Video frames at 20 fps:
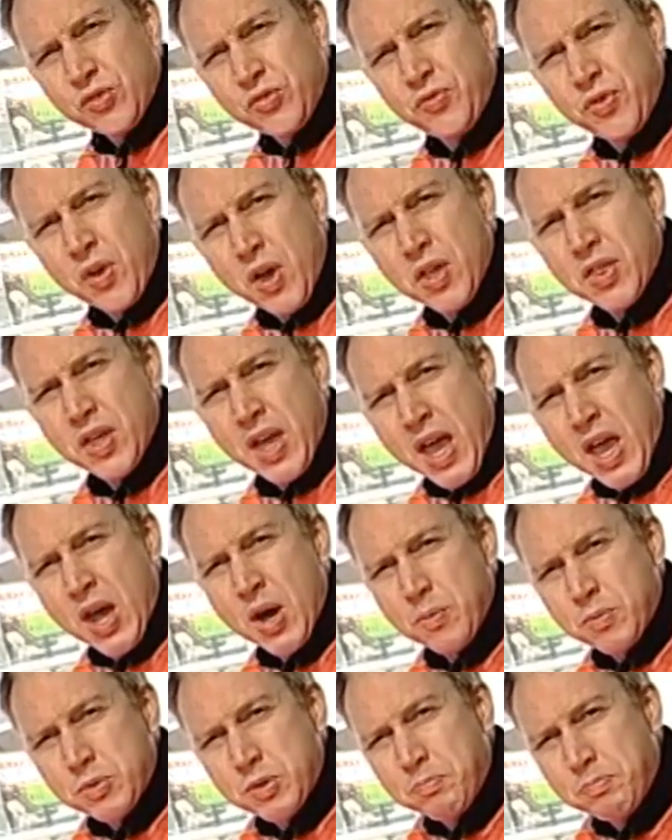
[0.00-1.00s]
further
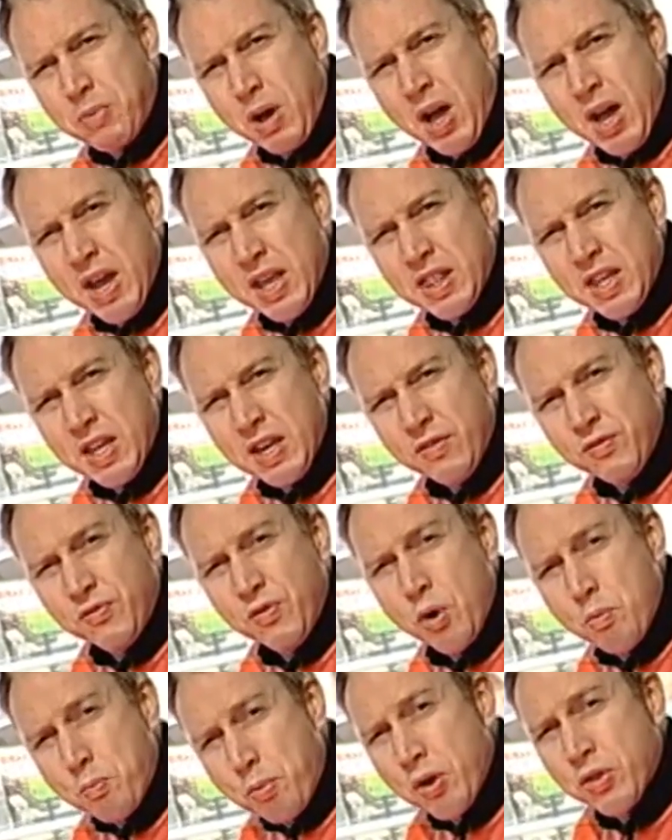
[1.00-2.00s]
helped by the
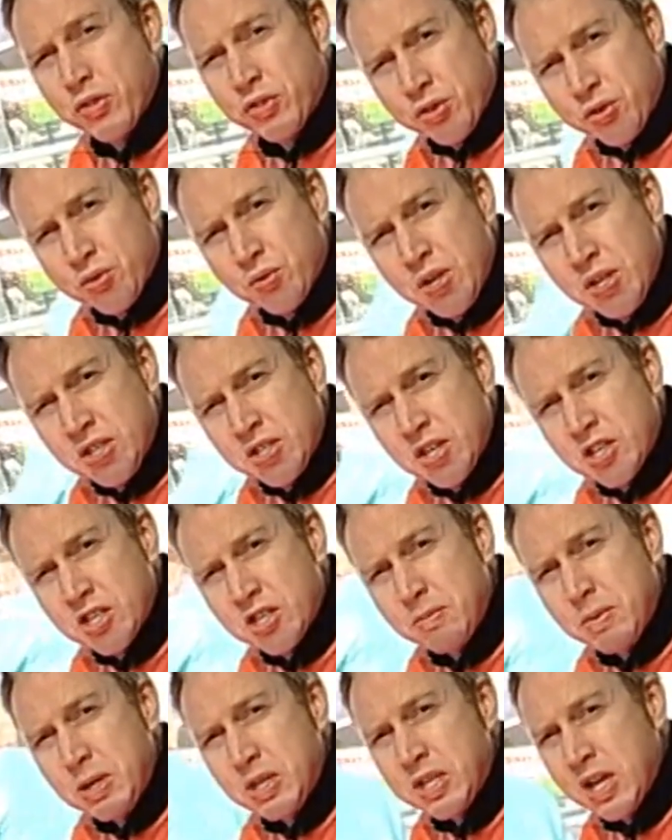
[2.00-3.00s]

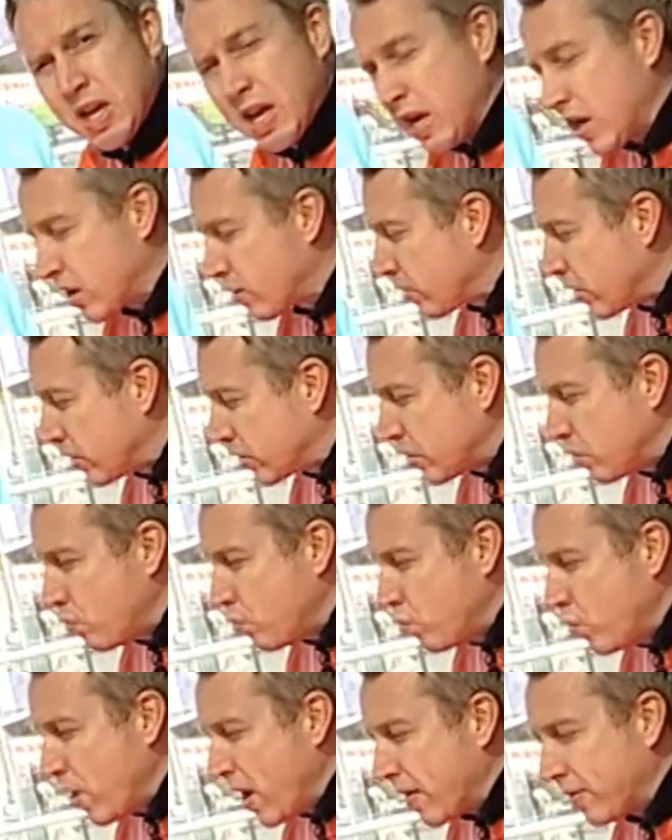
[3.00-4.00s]
4.3cm increase in
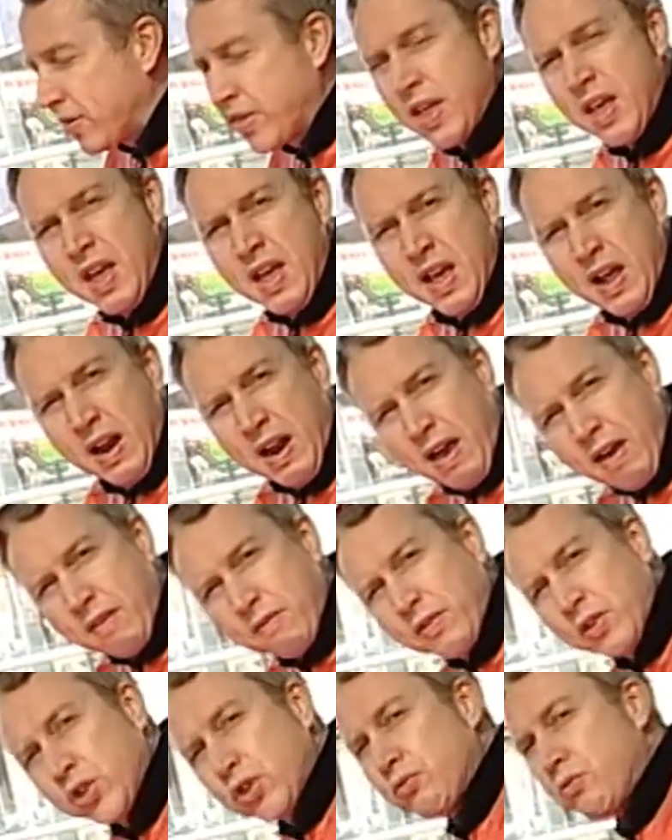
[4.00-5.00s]
width, allowing
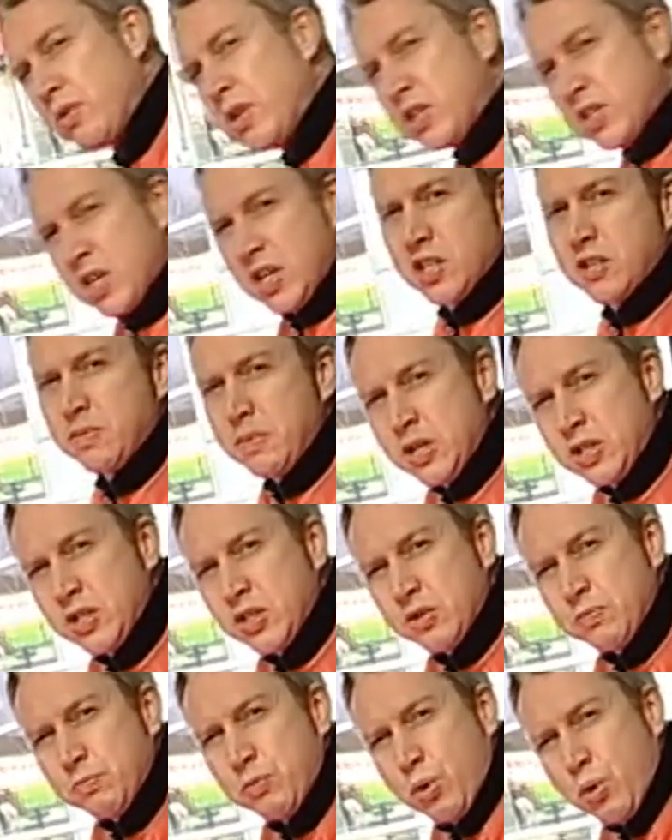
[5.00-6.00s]
for
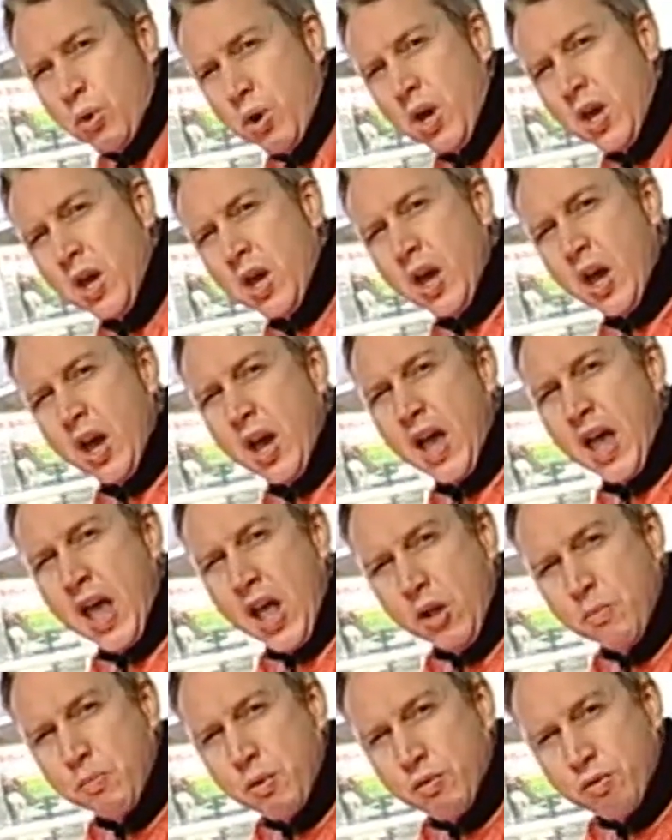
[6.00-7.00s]
3cm more
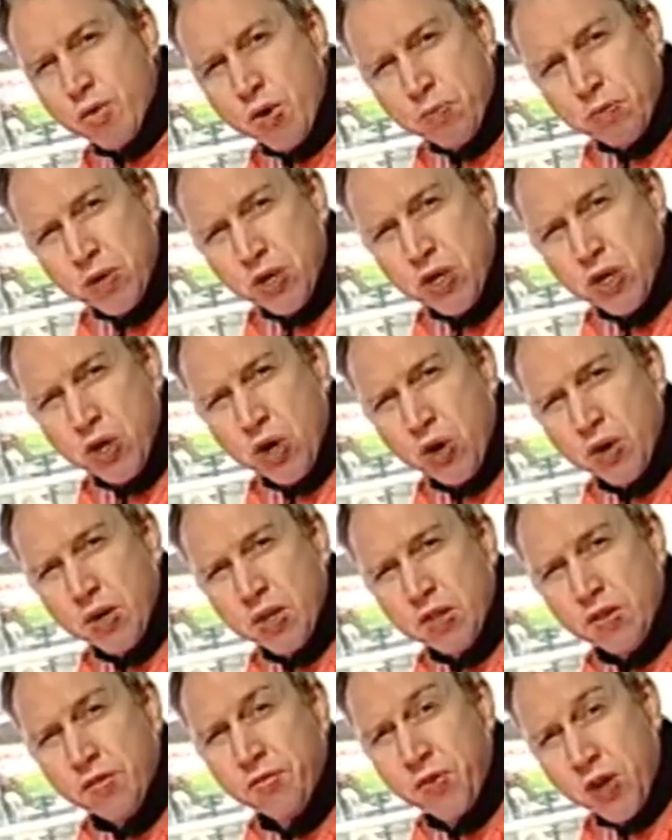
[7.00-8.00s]
elbow room than you got
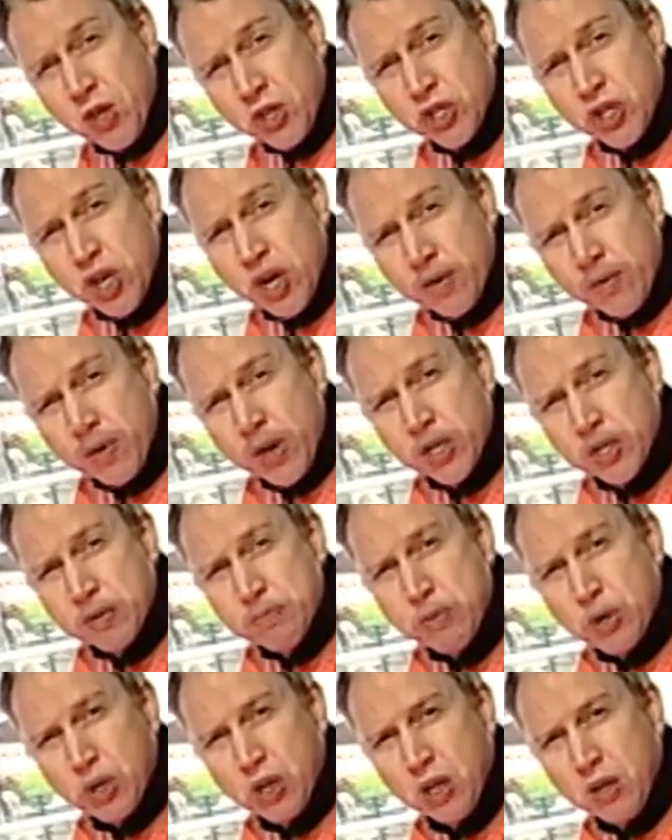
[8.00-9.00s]
in the first generation
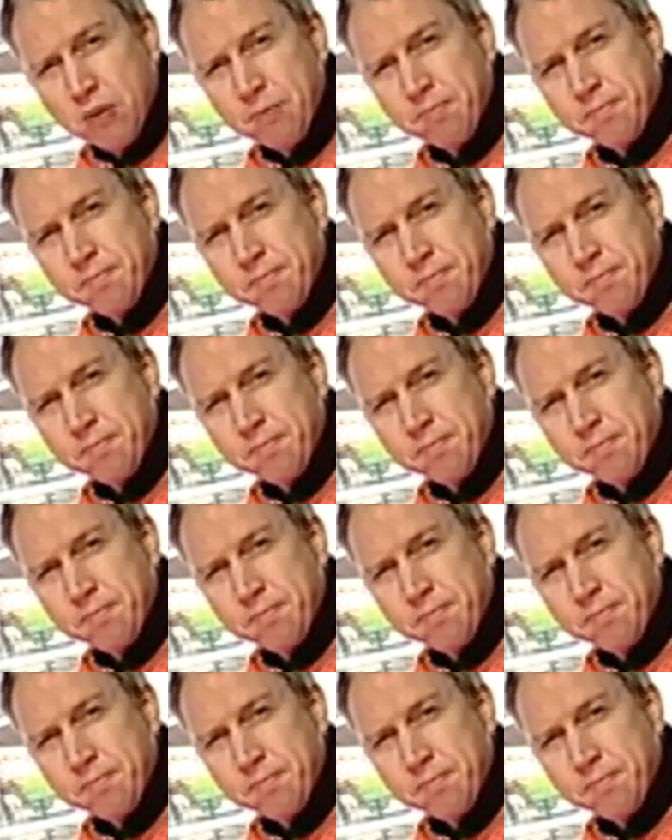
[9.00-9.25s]
model.